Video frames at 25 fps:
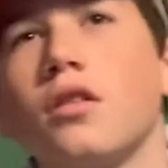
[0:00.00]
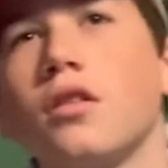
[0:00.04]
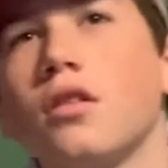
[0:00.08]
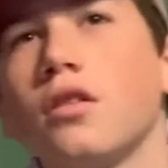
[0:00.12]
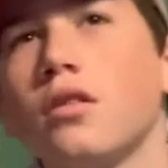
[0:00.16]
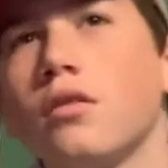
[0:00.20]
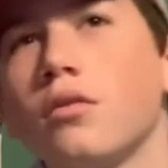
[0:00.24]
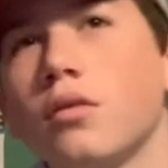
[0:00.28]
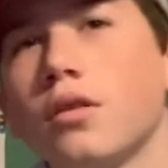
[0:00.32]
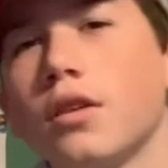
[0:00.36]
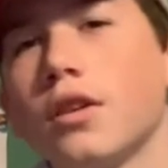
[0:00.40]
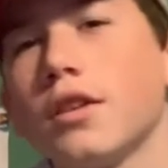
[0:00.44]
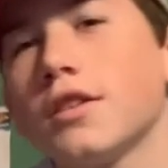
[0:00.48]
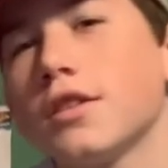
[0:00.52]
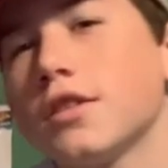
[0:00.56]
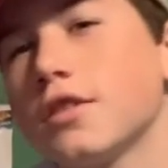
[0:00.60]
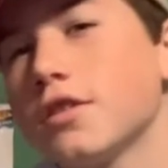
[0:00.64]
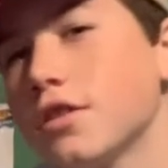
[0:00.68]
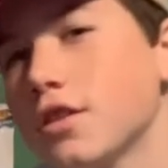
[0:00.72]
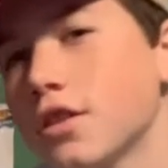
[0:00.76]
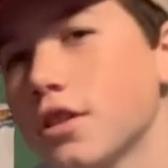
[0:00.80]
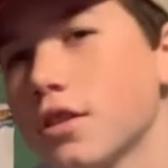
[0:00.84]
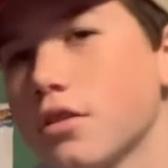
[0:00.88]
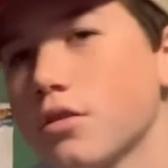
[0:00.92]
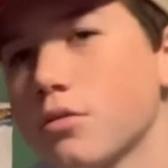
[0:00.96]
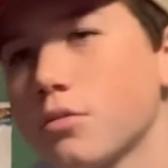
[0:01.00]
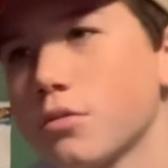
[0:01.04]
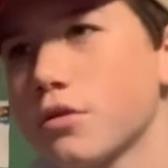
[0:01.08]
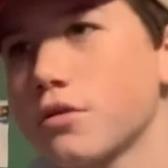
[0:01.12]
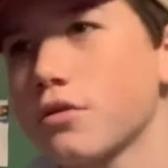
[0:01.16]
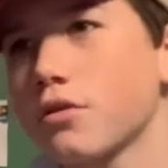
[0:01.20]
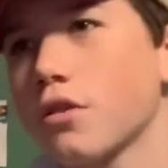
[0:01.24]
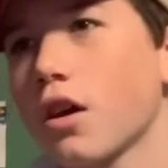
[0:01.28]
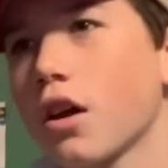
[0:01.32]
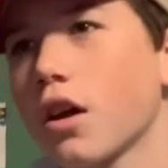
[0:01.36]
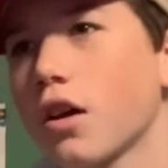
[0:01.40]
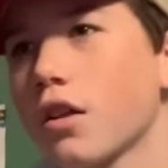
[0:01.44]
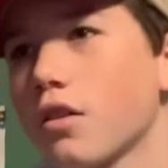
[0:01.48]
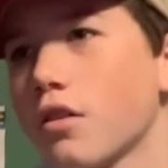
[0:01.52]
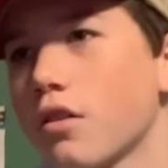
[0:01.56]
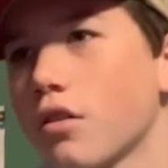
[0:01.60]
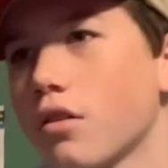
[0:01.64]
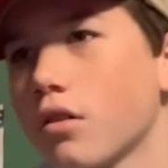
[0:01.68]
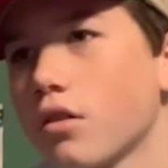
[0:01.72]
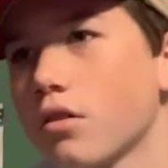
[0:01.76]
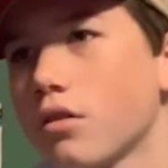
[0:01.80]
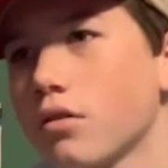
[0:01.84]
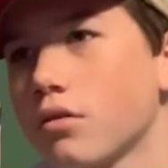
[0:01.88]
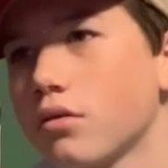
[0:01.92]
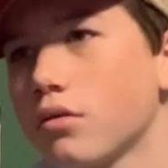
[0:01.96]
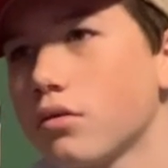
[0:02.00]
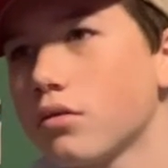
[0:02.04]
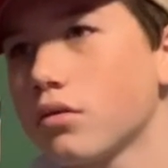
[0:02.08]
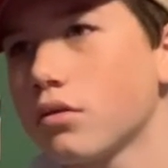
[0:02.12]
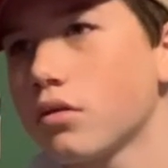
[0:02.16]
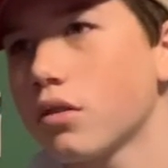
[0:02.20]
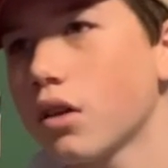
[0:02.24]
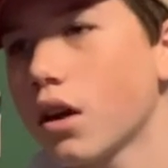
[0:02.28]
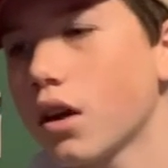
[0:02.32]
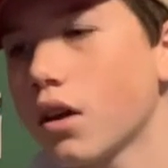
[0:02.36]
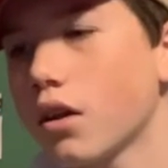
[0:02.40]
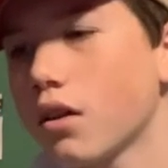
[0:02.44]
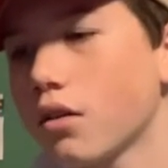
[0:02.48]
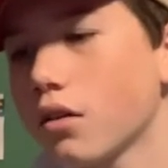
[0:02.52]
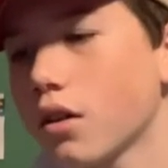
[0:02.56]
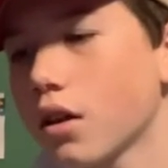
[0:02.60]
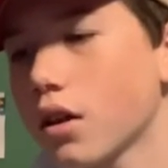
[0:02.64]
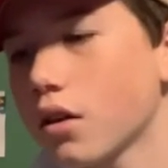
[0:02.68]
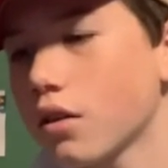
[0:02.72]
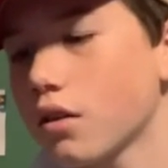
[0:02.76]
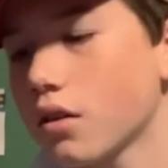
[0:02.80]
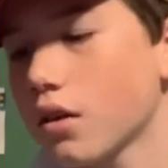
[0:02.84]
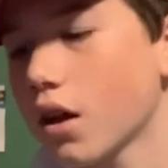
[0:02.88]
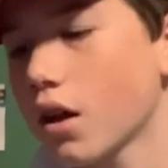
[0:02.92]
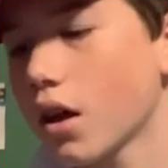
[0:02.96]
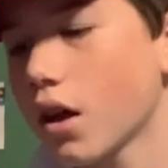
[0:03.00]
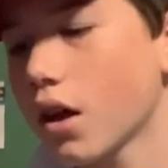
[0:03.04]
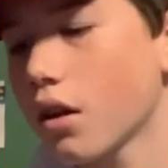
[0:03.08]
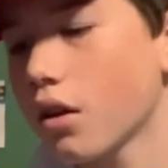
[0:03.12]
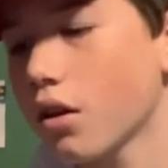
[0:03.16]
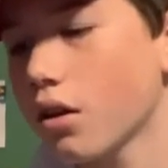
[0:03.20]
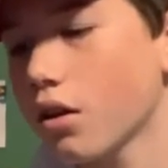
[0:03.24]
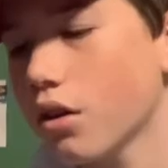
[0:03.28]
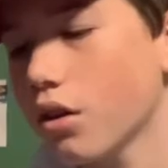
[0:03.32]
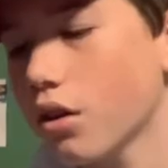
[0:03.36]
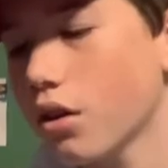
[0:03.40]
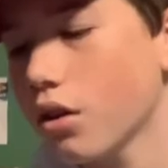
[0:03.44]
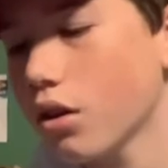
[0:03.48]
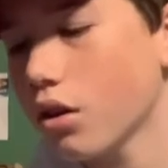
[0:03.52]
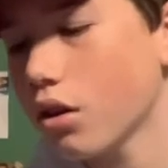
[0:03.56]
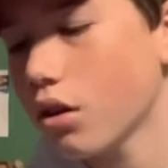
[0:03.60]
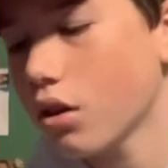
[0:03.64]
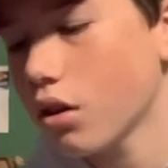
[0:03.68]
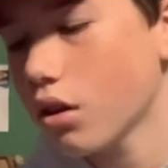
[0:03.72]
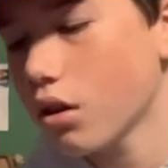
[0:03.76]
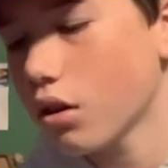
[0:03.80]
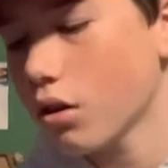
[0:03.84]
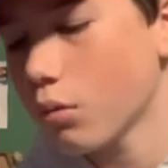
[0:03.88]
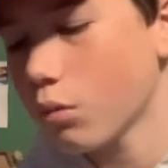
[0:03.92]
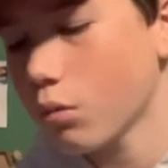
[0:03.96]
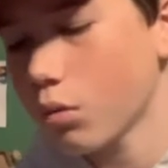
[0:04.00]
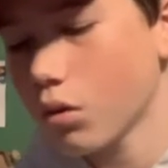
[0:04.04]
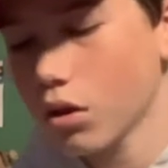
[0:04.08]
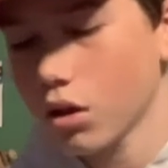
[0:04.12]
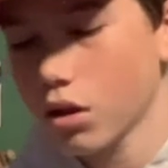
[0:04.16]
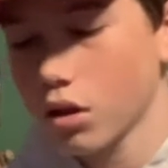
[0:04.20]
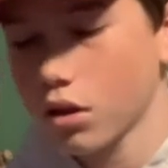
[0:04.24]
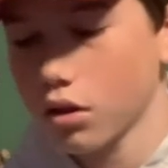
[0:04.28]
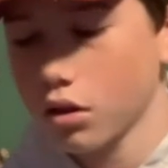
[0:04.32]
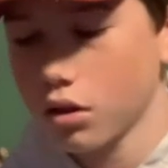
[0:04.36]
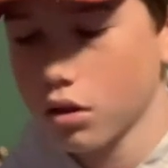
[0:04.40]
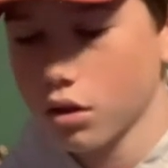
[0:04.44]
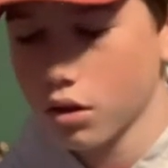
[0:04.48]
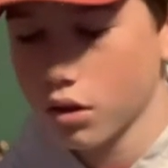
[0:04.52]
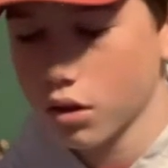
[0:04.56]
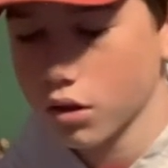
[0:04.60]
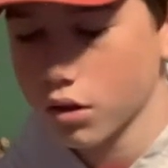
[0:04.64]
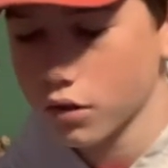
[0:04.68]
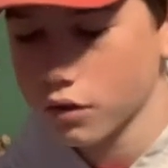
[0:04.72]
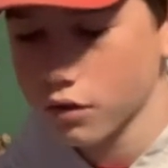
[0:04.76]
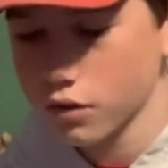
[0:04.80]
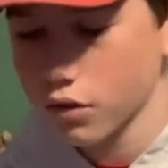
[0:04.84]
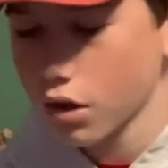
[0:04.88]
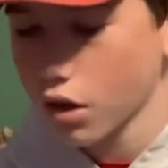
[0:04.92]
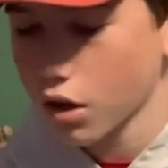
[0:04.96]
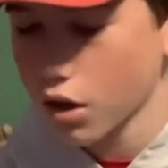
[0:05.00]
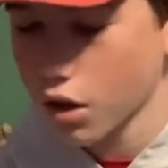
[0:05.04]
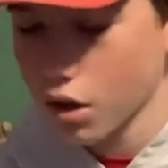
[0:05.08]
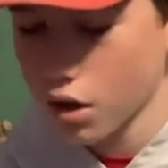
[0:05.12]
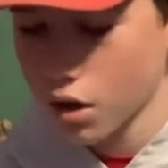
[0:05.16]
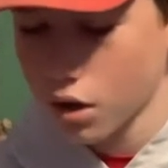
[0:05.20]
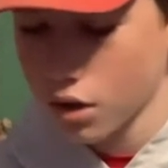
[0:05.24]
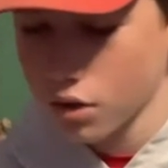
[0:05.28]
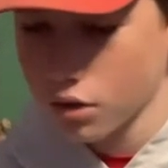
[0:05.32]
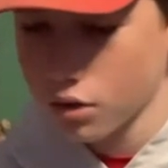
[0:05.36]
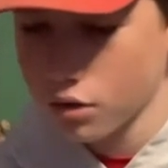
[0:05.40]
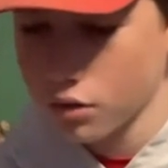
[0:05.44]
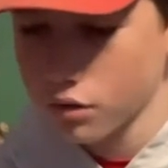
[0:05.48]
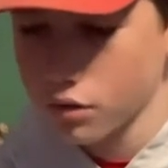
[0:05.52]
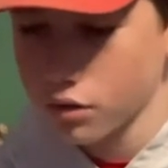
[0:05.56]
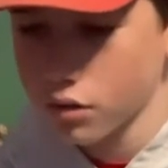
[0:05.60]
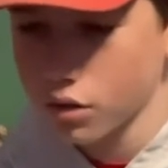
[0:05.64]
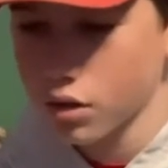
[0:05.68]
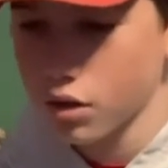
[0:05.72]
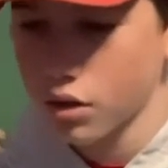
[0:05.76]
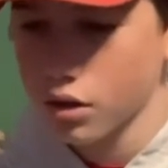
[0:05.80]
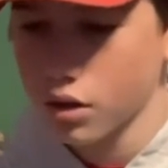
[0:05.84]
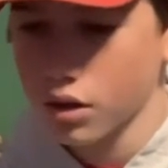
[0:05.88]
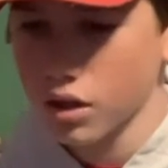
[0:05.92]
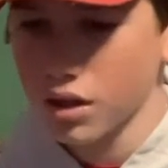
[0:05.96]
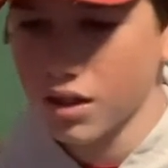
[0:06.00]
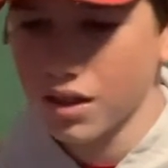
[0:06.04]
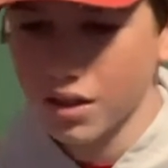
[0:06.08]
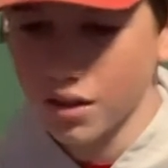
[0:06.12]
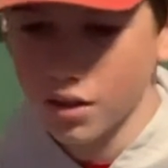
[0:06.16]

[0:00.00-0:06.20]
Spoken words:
but it's a G Loomis rod, so I don't get that. But I've got it.